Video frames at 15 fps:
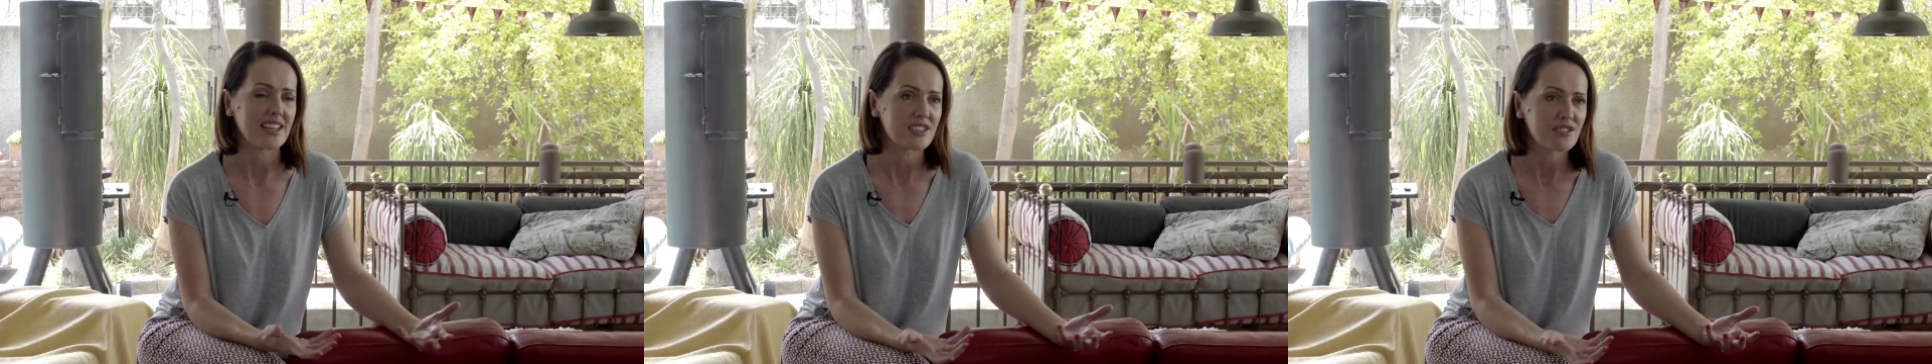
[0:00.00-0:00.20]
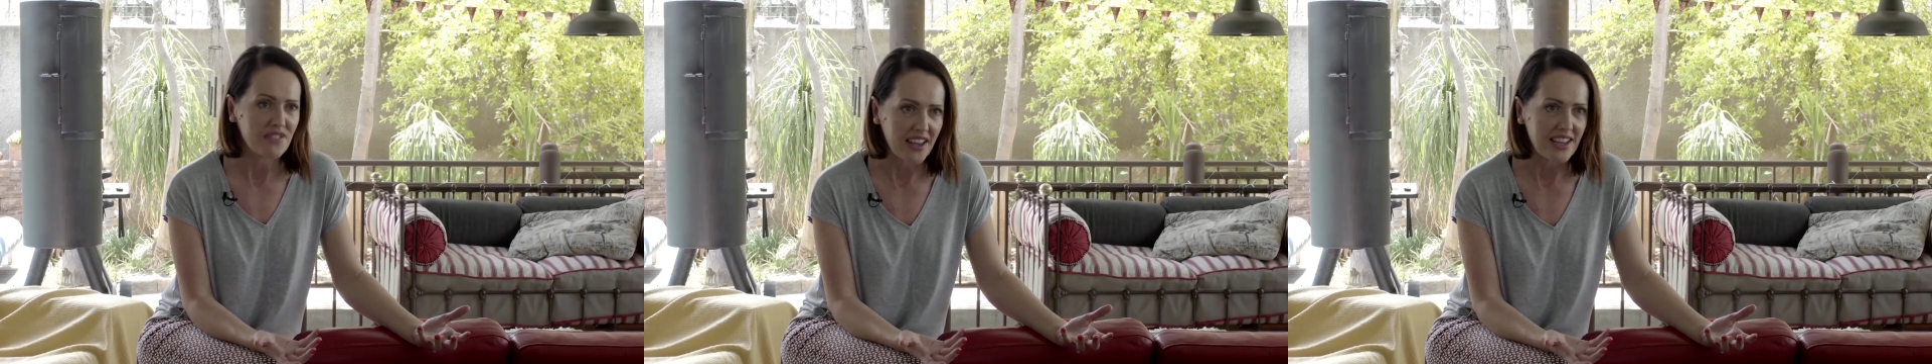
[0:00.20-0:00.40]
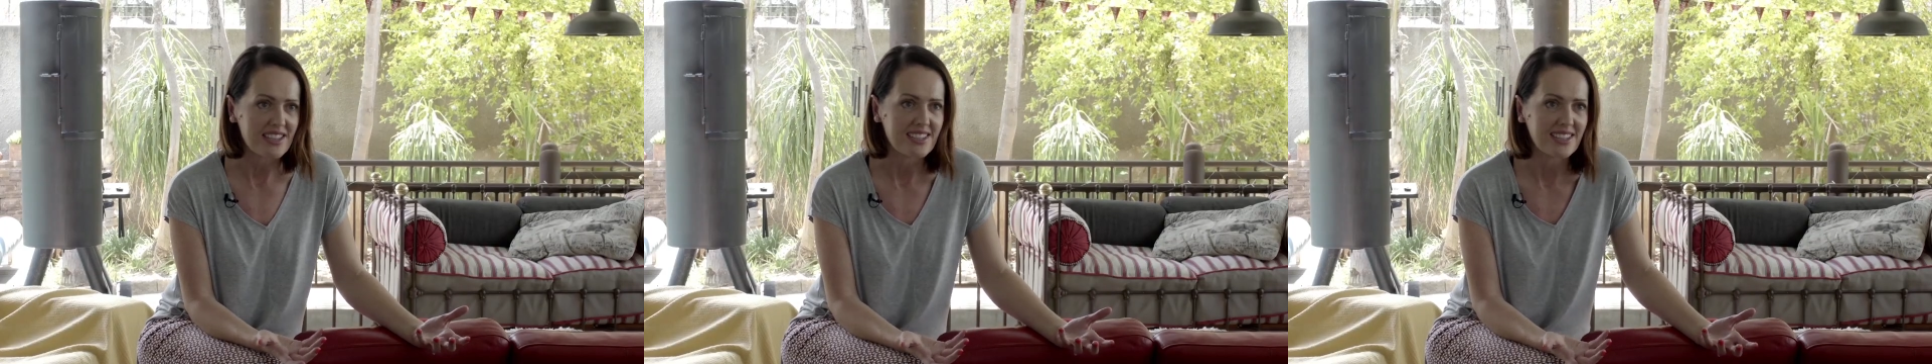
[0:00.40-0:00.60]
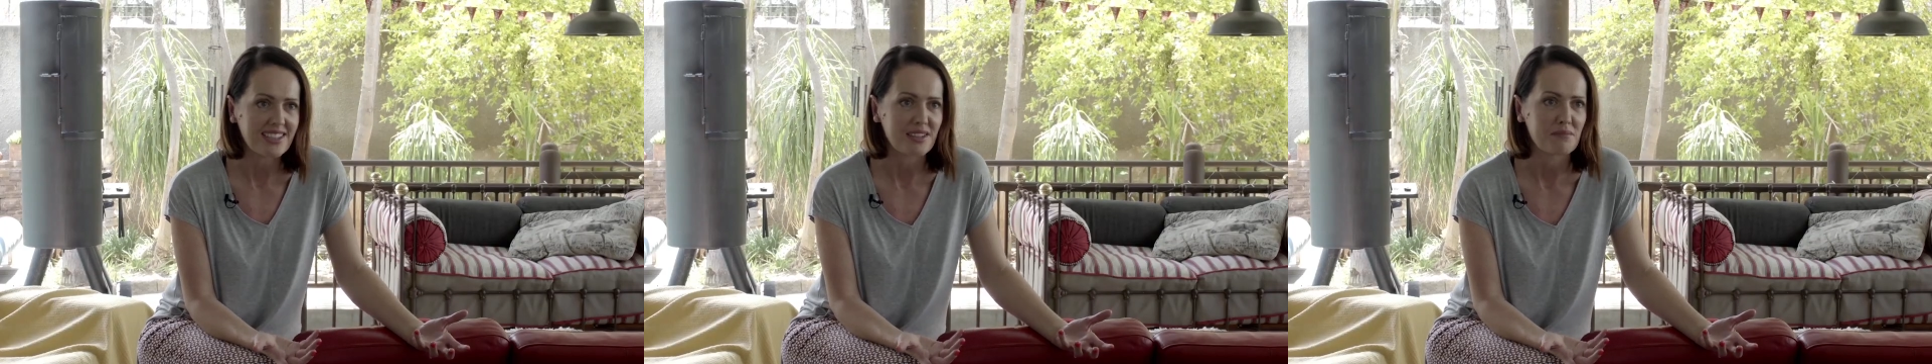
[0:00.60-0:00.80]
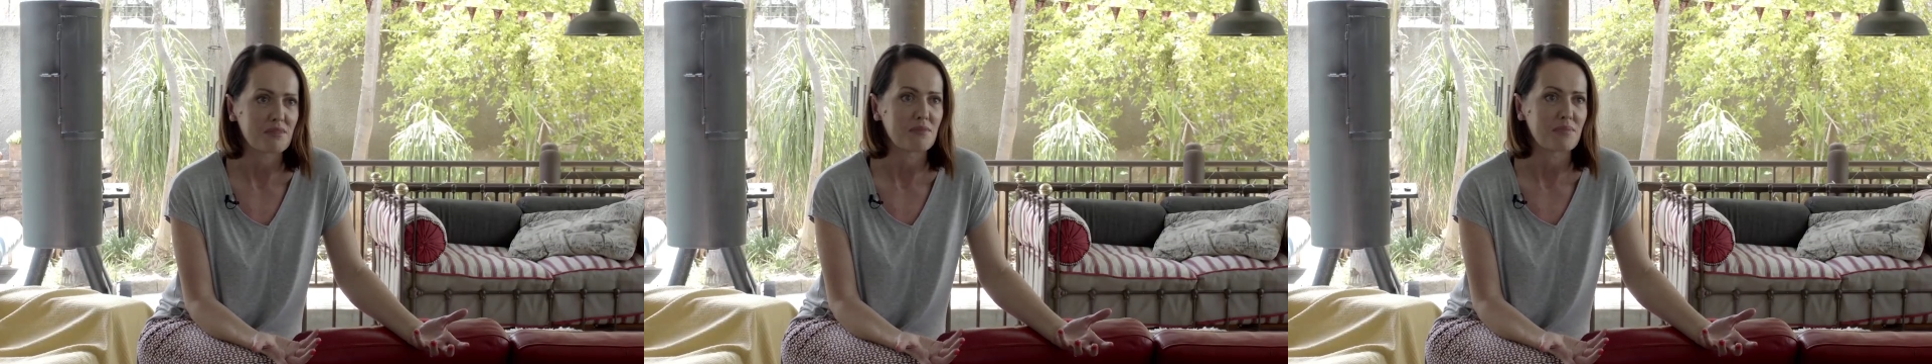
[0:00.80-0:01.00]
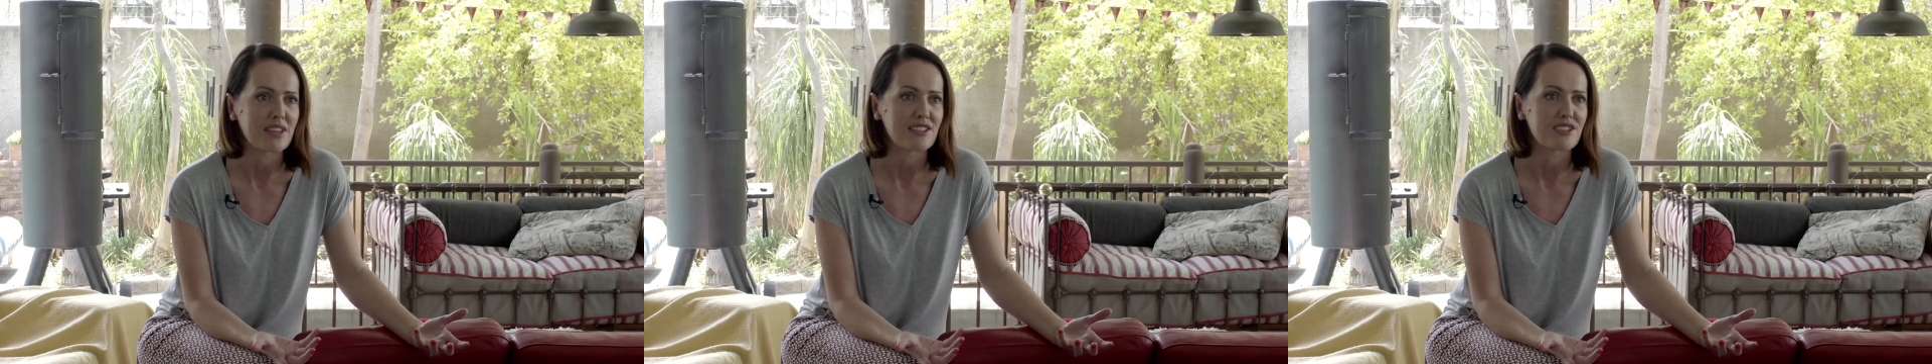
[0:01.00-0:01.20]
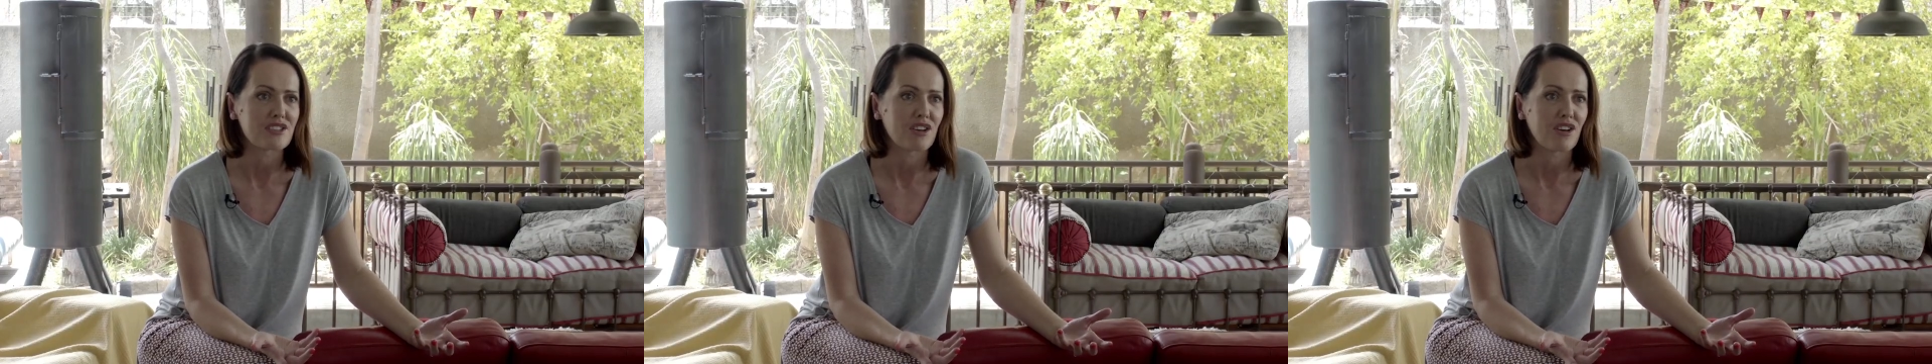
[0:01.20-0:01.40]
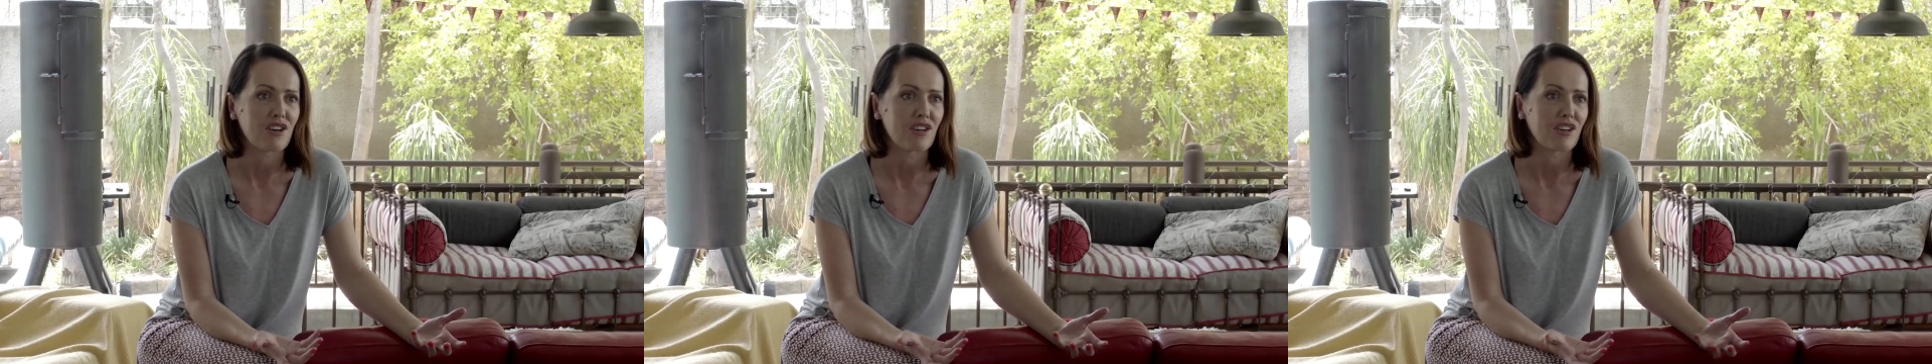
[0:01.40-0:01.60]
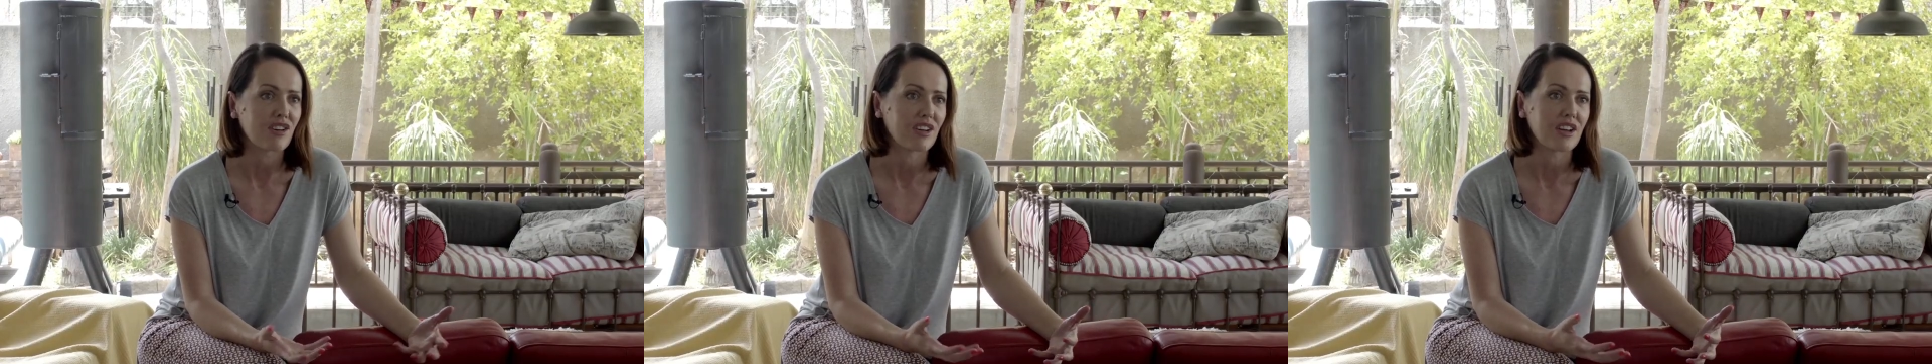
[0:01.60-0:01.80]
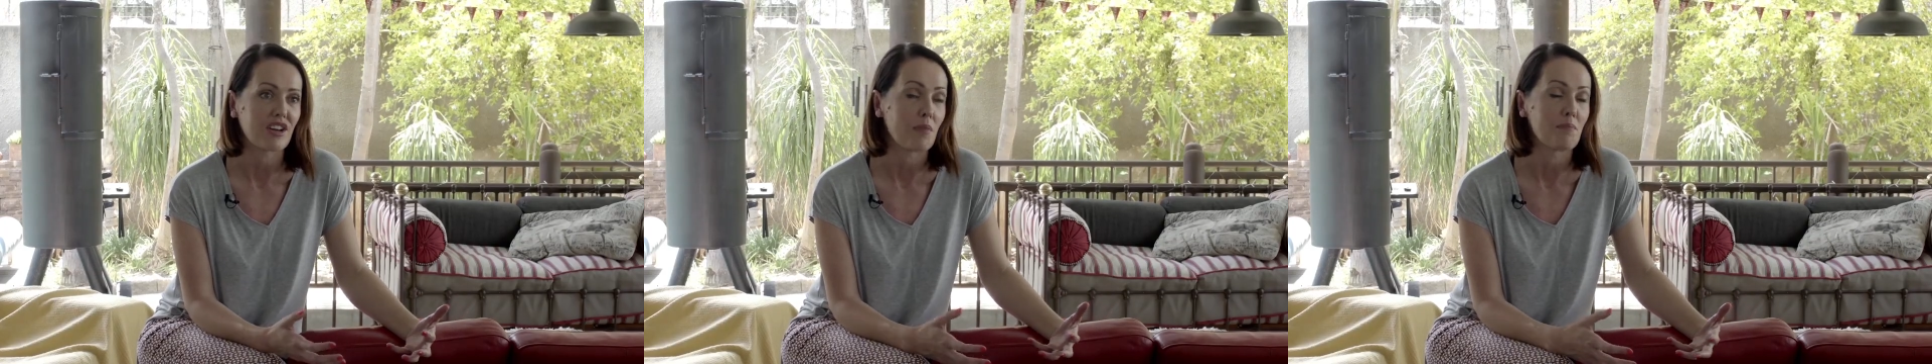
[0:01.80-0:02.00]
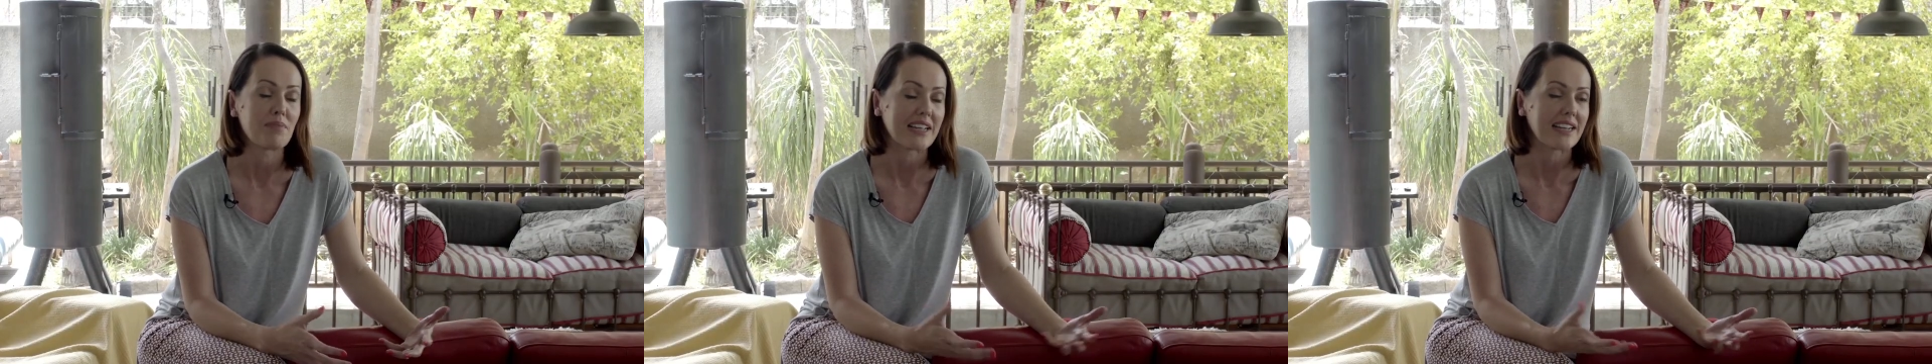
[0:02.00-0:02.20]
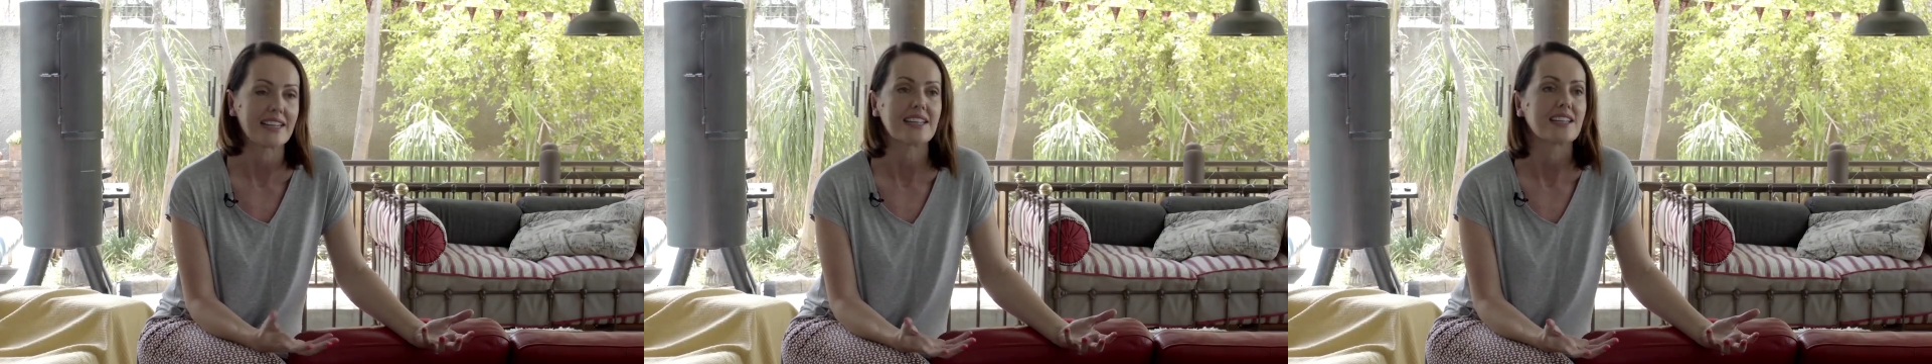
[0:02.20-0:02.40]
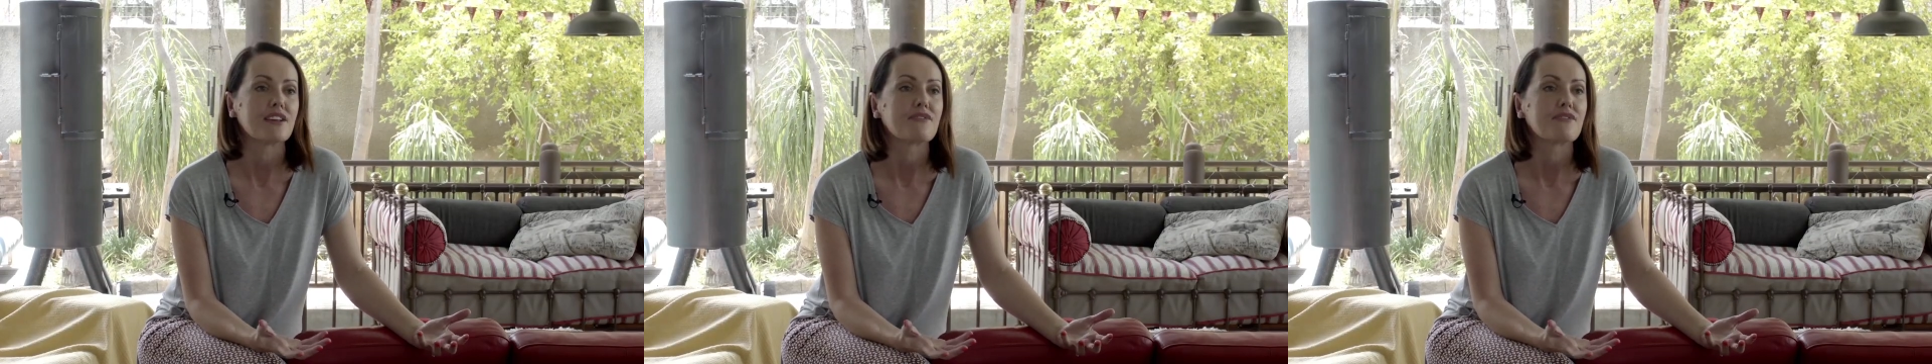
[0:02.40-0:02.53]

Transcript: let's face it, Namibians are a completely